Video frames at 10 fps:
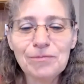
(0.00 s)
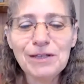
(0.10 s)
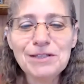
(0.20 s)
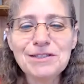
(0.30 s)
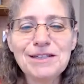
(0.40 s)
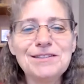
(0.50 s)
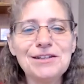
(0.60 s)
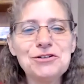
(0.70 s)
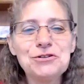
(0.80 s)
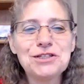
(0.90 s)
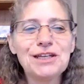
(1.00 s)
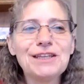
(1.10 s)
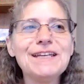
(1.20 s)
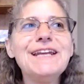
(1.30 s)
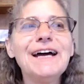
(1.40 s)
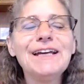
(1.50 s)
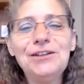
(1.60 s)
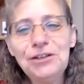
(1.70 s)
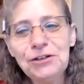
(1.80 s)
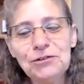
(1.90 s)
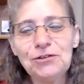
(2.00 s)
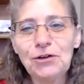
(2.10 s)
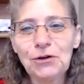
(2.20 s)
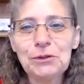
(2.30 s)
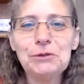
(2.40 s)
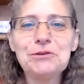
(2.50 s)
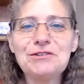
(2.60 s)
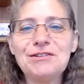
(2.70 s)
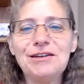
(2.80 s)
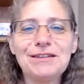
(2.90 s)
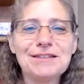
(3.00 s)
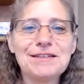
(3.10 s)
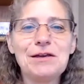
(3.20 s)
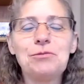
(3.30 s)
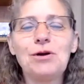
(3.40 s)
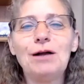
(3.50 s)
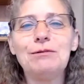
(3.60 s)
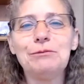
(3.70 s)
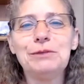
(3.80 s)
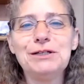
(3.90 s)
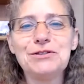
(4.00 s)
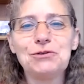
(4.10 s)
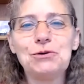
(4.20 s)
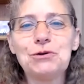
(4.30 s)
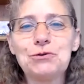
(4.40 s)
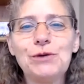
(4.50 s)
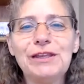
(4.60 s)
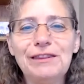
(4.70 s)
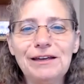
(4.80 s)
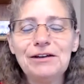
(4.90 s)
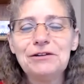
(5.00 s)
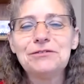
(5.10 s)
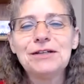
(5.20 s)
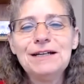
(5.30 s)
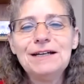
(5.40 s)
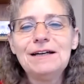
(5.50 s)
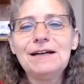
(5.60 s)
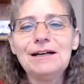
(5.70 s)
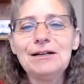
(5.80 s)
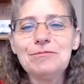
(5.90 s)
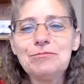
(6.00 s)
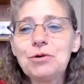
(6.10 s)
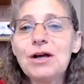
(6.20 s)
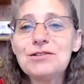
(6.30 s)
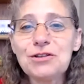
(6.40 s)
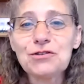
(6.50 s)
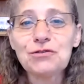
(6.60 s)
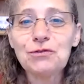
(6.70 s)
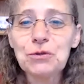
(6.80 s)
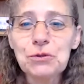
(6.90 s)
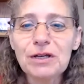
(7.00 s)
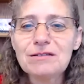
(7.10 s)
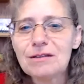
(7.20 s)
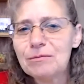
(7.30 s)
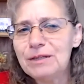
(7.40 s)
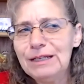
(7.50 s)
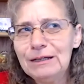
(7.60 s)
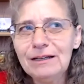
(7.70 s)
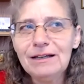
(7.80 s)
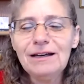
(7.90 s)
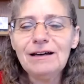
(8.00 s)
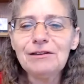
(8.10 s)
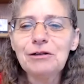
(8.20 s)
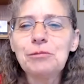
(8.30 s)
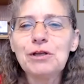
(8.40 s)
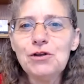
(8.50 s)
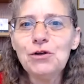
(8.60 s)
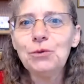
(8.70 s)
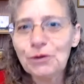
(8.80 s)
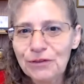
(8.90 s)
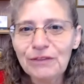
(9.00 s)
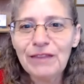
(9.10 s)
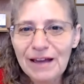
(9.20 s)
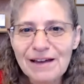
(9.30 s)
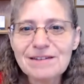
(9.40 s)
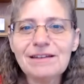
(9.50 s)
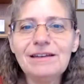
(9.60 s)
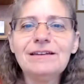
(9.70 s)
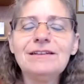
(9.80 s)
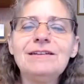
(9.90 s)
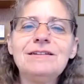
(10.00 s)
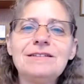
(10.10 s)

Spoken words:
It's interesting that 90 years ago he was seeing the same problem because, of course, we think of processed food as something a little bit newer than that, and